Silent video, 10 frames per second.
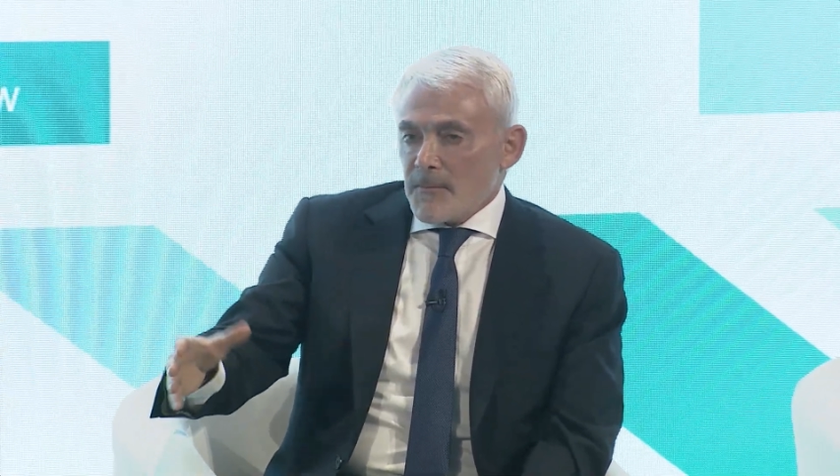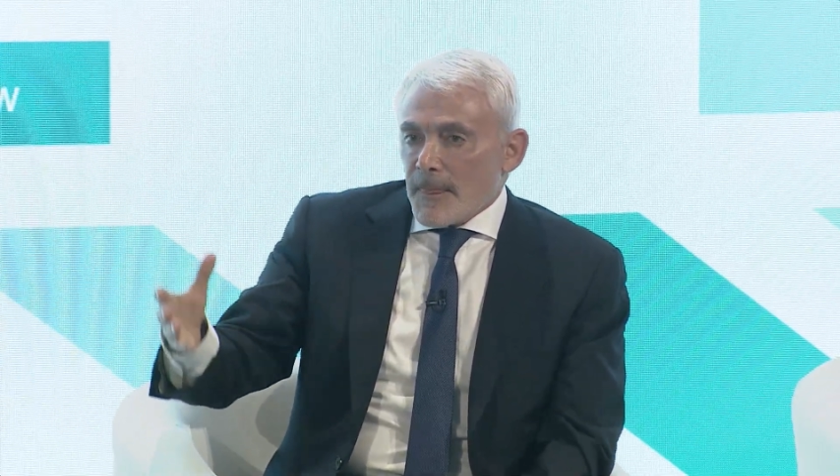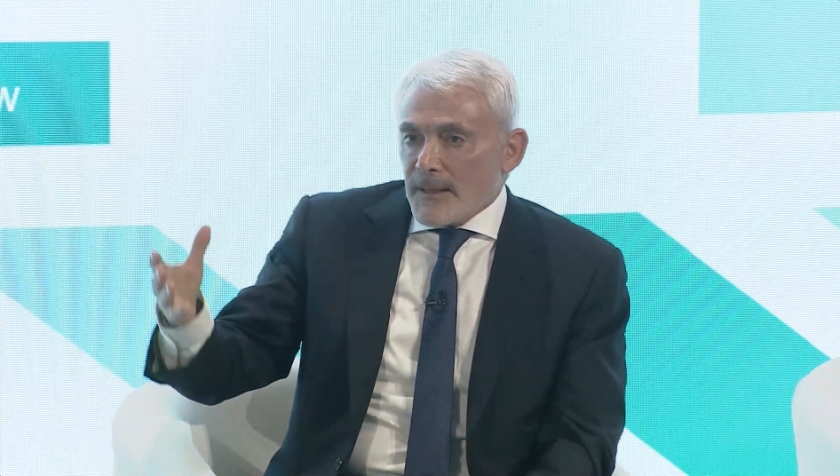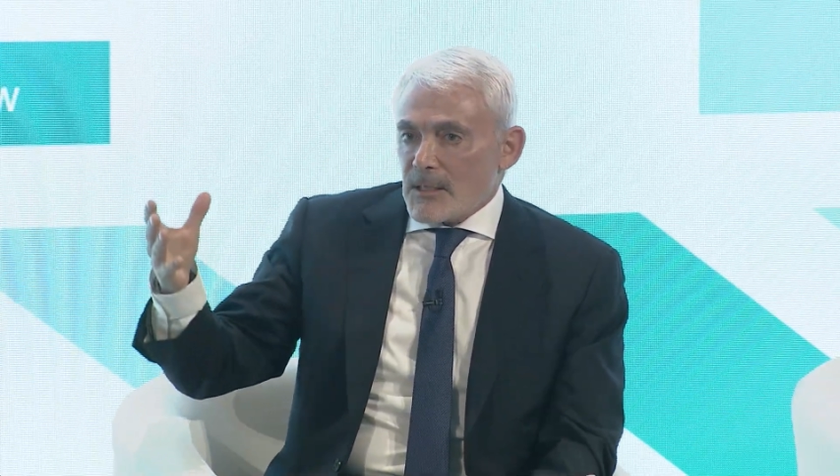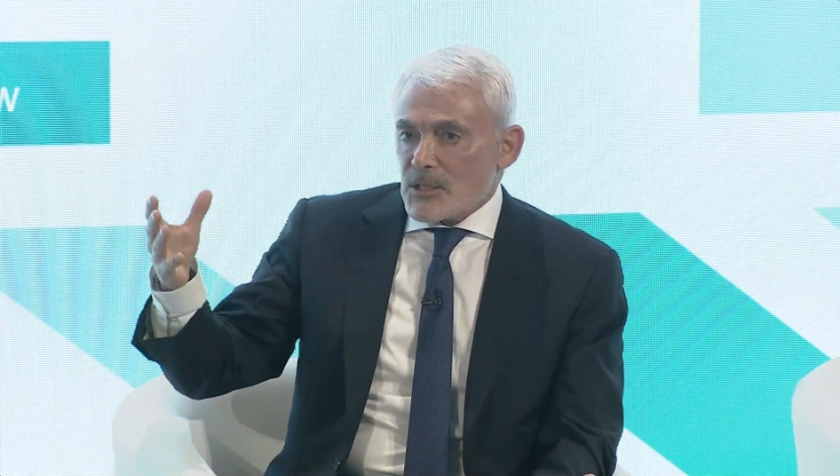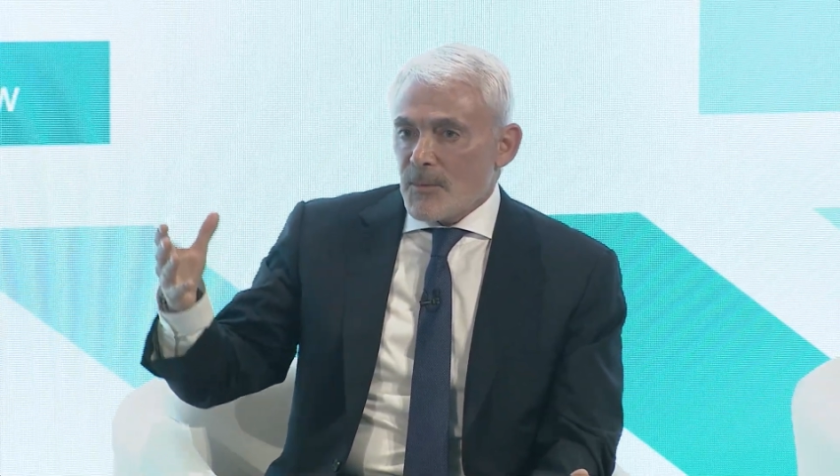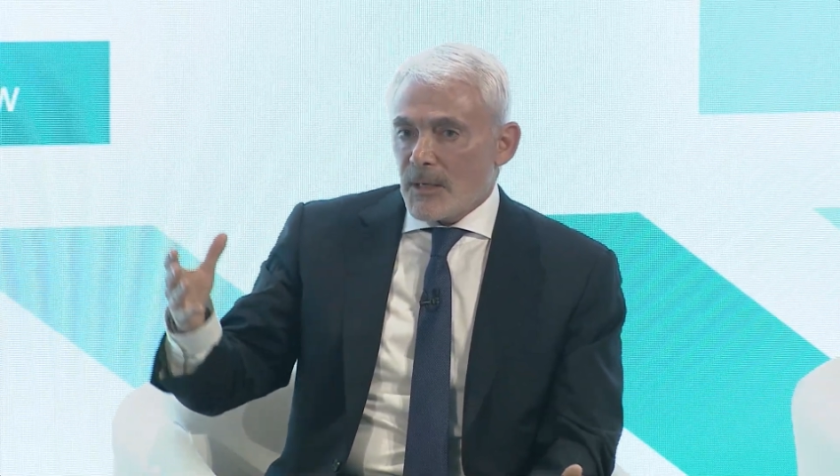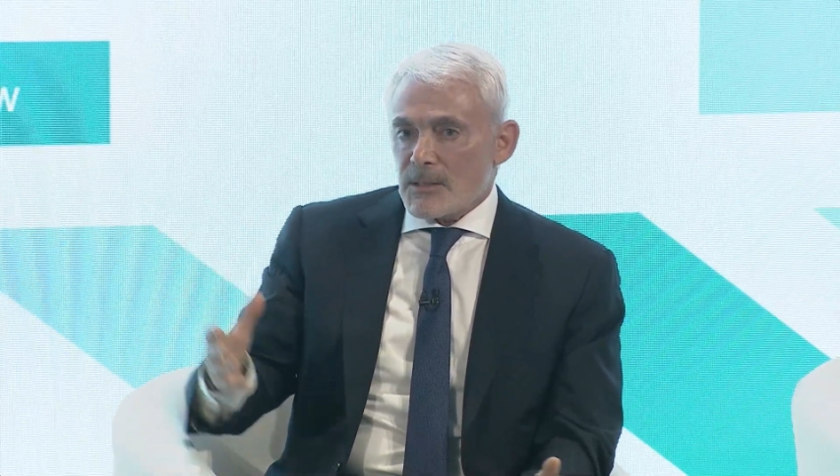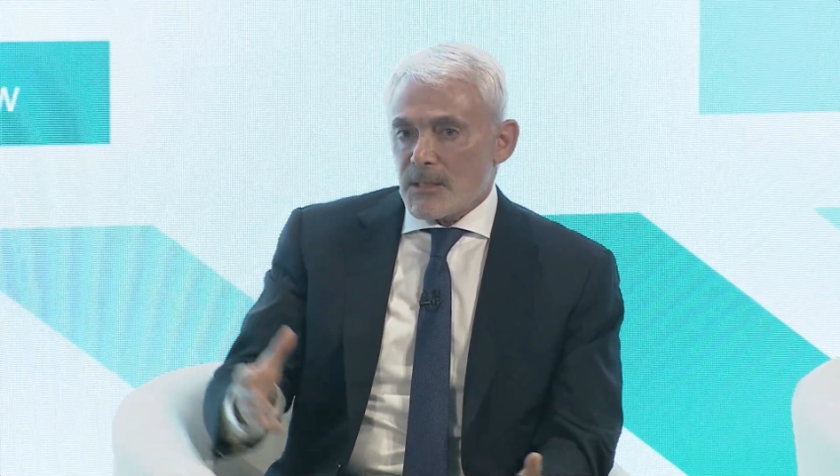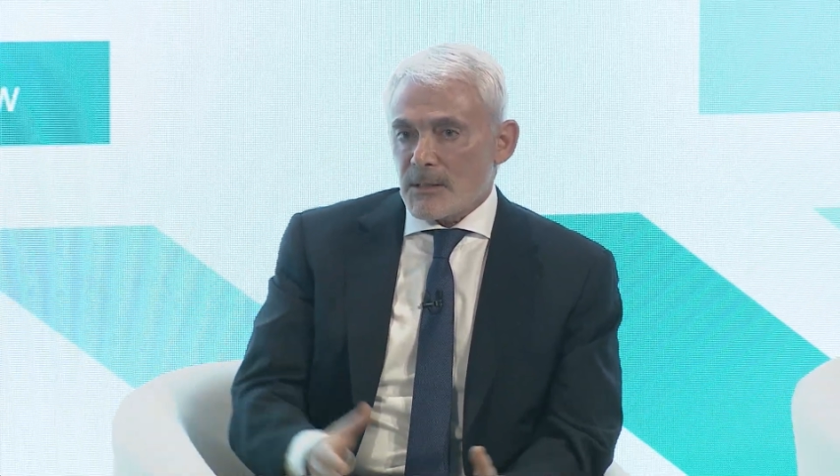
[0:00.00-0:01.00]
it doesn't make
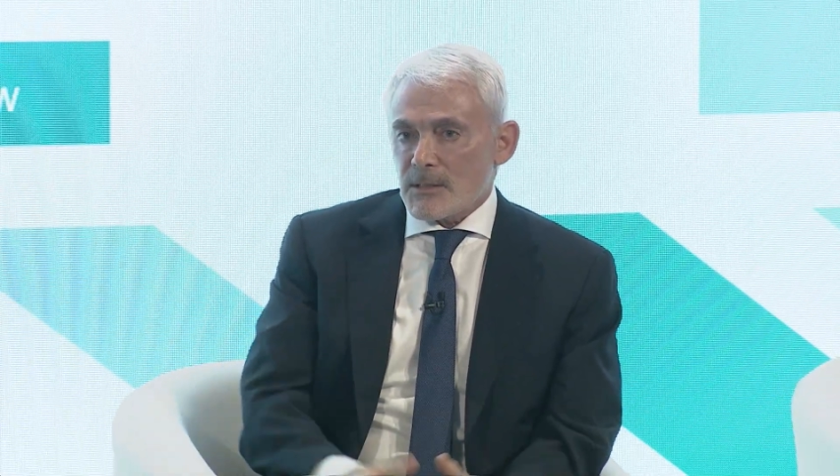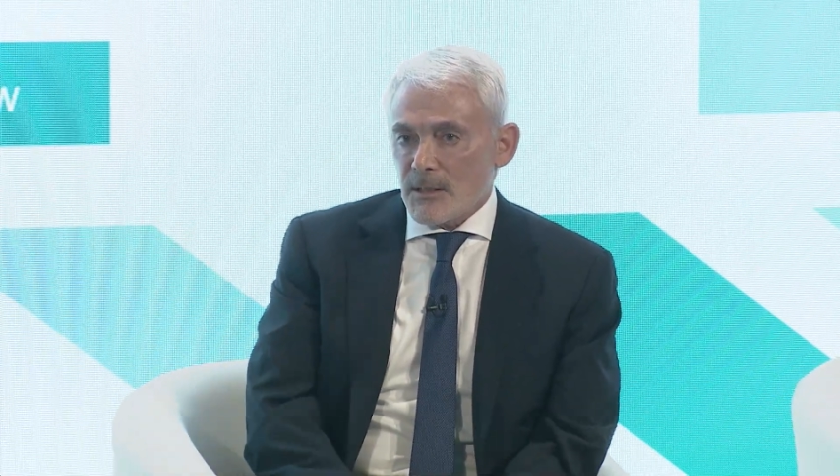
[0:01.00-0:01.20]
sense.